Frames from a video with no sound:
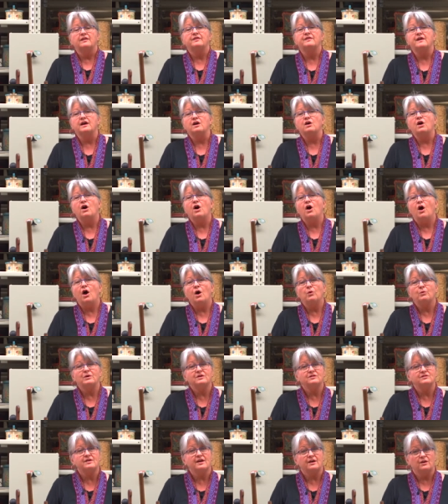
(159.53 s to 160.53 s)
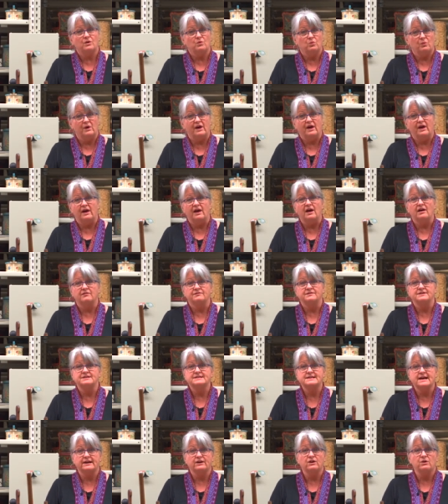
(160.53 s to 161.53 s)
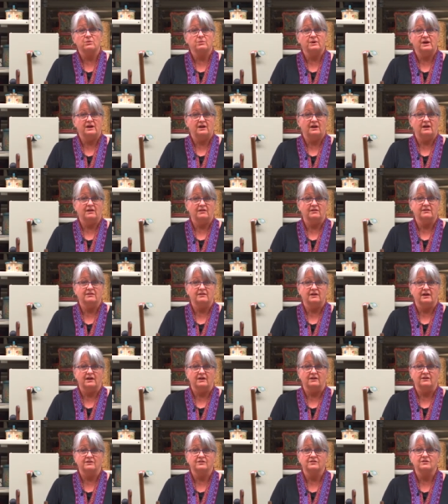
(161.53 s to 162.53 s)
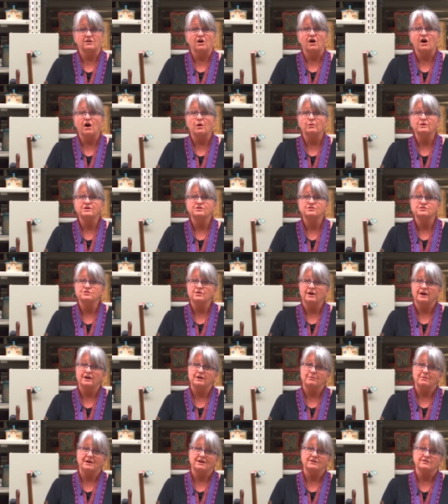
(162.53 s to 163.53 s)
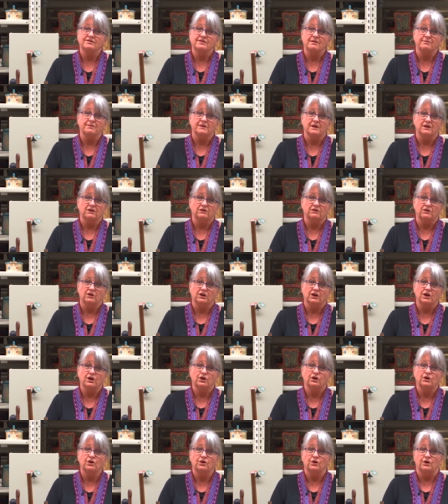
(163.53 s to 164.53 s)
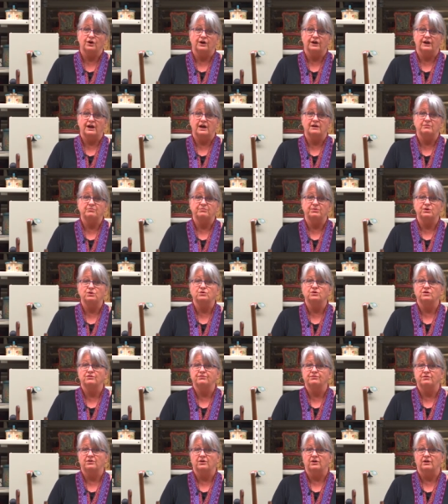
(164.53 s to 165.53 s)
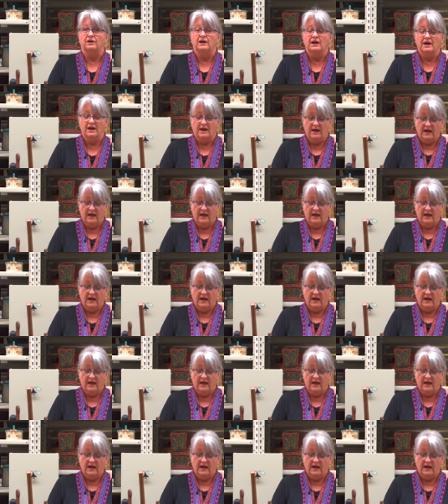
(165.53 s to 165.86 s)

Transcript: they always had a way of decorating things, always trying to make something look good and beautiful.